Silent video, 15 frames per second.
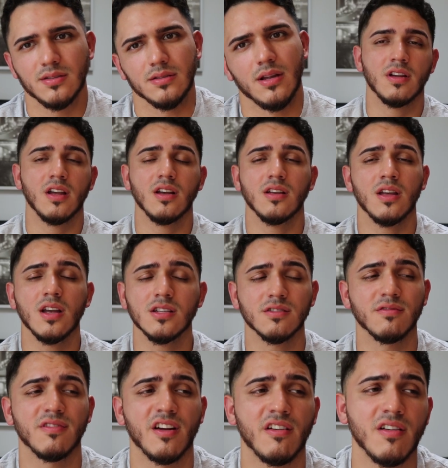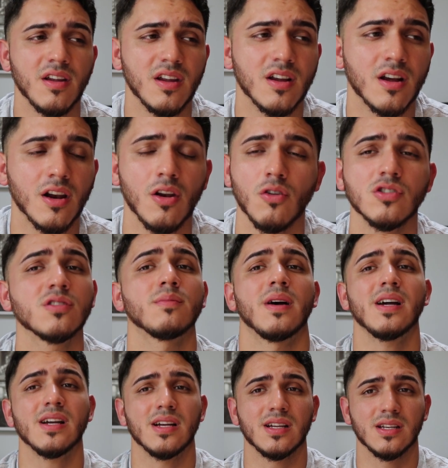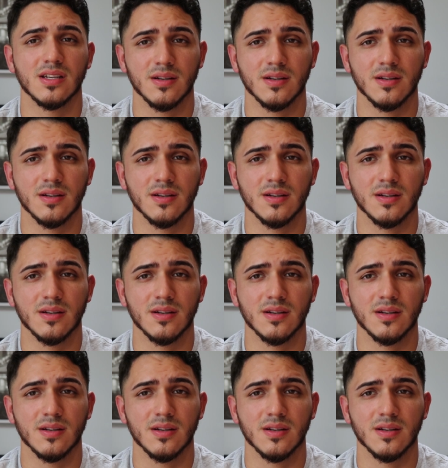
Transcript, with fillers: he has a very close mind